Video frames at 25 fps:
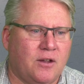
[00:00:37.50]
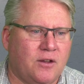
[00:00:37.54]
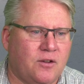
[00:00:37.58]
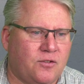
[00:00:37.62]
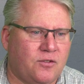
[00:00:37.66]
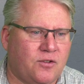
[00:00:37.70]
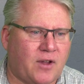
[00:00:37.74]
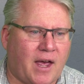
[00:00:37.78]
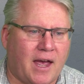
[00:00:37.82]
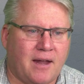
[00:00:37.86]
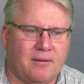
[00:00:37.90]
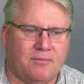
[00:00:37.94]

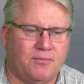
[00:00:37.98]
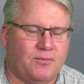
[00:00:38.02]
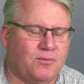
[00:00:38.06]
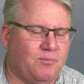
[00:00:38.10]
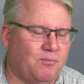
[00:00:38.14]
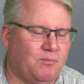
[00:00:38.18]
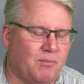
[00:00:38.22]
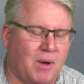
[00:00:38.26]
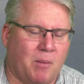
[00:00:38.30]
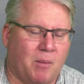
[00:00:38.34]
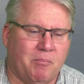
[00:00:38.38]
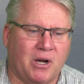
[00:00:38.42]
set
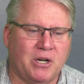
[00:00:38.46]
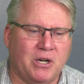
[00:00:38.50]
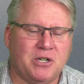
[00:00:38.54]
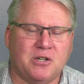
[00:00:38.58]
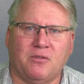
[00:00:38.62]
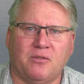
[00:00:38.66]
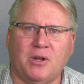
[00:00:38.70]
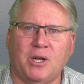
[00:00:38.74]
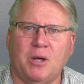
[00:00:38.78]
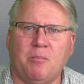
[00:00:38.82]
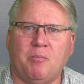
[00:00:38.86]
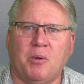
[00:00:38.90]
a
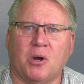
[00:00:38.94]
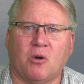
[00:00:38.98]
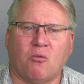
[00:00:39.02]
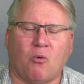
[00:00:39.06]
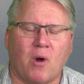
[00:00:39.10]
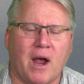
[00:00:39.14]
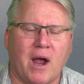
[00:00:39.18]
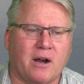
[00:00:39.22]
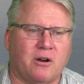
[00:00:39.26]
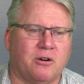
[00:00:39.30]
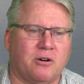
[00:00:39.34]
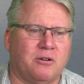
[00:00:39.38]
bunch of Olympic
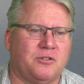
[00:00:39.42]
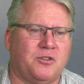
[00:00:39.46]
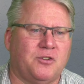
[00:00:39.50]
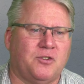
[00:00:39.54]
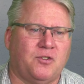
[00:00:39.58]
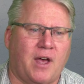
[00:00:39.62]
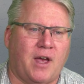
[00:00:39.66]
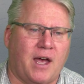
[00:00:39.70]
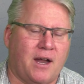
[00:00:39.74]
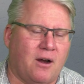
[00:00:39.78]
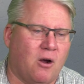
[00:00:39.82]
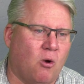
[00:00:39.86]
records,
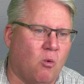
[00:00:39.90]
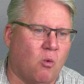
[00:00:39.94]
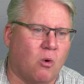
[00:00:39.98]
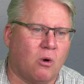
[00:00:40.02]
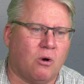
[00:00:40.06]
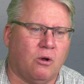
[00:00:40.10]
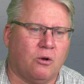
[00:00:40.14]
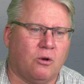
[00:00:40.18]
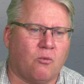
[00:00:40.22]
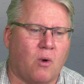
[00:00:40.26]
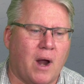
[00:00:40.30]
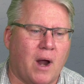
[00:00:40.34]
set a
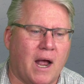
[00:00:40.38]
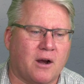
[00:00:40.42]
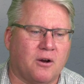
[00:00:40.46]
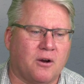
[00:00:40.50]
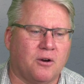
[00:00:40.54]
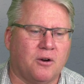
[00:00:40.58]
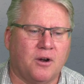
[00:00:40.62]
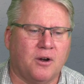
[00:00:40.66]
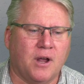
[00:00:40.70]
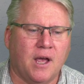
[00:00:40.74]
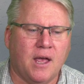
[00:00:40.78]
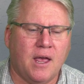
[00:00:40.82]
world
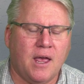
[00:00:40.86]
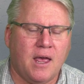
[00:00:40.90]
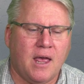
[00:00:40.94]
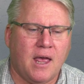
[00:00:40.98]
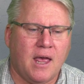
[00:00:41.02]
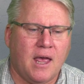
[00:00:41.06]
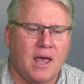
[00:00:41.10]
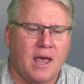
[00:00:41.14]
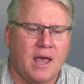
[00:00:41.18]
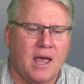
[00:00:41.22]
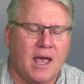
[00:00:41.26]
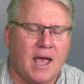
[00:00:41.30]
record,
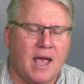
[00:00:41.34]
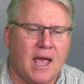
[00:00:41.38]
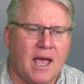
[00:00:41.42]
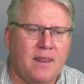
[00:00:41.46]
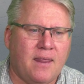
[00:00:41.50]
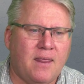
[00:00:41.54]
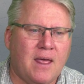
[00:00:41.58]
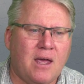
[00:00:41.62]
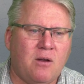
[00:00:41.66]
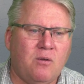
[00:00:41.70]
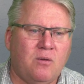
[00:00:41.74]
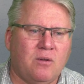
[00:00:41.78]

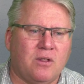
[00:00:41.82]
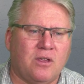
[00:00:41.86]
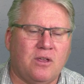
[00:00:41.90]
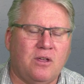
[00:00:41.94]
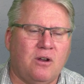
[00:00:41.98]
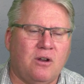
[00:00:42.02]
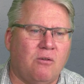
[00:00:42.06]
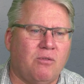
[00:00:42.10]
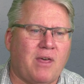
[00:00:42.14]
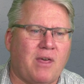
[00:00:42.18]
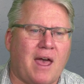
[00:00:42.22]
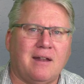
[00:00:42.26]
and then,
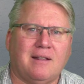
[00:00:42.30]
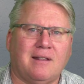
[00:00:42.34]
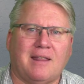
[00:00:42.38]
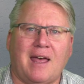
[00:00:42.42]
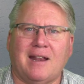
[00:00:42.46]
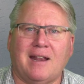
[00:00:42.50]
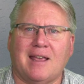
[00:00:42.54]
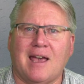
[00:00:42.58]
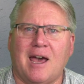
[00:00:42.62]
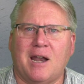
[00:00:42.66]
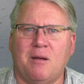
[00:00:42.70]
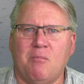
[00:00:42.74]

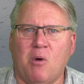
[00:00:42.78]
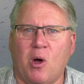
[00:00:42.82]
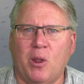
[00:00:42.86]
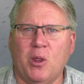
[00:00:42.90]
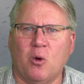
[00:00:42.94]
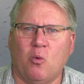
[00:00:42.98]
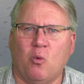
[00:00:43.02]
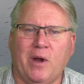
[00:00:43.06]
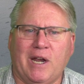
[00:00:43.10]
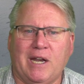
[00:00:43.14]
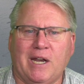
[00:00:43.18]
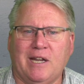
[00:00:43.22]
that got him
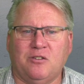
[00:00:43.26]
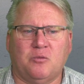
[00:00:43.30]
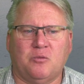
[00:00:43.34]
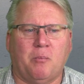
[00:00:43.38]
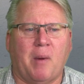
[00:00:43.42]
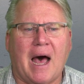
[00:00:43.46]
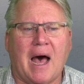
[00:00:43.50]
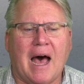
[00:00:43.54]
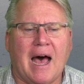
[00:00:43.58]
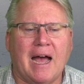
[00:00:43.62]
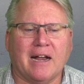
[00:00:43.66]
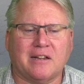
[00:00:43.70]
on the
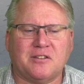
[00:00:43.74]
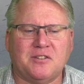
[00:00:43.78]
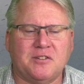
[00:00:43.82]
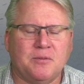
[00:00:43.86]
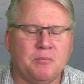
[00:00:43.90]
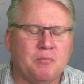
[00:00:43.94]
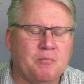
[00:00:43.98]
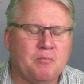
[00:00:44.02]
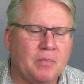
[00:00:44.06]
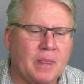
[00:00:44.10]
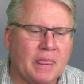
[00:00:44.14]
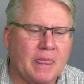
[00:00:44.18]
Wheaties
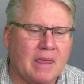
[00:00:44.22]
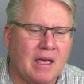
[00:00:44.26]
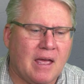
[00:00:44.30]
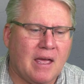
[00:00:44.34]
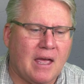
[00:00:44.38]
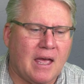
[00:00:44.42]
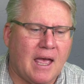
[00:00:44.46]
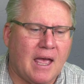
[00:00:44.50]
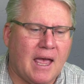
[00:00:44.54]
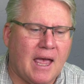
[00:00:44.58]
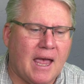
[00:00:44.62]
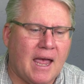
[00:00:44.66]
box.
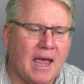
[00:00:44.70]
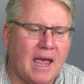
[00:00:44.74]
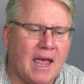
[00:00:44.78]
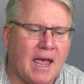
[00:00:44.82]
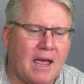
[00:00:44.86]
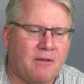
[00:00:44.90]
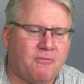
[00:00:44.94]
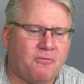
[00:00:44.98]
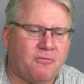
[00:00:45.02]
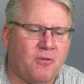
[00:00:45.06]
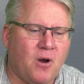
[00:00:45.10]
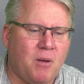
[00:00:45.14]

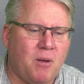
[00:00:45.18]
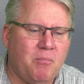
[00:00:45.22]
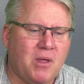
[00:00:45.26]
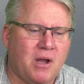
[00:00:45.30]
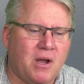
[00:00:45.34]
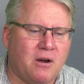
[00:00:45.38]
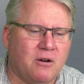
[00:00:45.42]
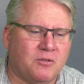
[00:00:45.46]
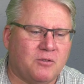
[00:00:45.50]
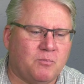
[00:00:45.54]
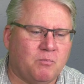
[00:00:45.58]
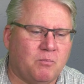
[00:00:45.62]
And from
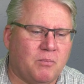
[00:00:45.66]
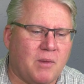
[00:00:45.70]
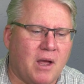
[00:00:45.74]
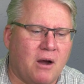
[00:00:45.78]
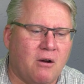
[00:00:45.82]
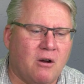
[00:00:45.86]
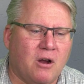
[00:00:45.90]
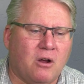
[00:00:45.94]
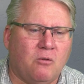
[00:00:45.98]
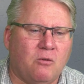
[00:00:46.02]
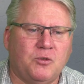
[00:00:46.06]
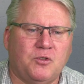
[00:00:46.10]
there,
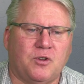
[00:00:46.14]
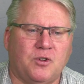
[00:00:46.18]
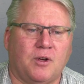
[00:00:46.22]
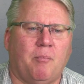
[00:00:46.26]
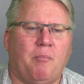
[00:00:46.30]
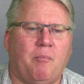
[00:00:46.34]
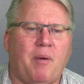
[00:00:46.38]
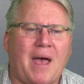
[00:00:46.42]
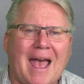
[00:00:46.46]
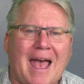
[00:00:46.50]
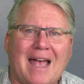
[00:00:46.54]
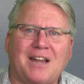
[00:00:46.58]
Eric was
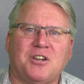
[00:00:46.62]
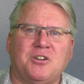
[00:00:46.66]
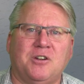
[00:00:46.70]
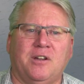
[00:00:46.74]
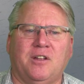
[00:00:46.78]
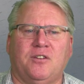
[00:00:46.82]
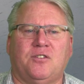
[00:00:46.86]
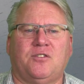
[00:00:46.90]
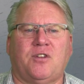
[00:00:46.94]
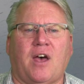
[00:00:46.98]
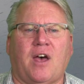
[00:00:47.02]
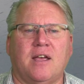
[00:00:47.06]
a
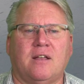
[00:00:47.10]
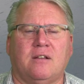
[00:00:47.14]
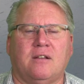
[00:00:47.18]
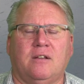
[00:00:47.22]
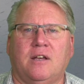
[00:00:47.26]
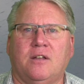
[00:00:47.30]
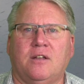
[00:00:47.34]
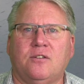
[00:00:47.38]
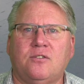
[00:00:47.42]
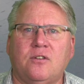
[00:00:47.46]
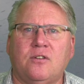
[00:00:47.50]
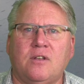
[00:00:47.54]
passionate
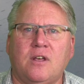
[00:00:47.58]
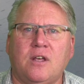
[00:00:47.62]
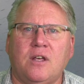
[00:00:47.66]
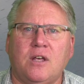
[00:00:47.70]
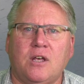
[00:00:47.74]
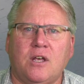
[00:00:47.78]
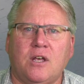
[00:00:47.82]
cyclist.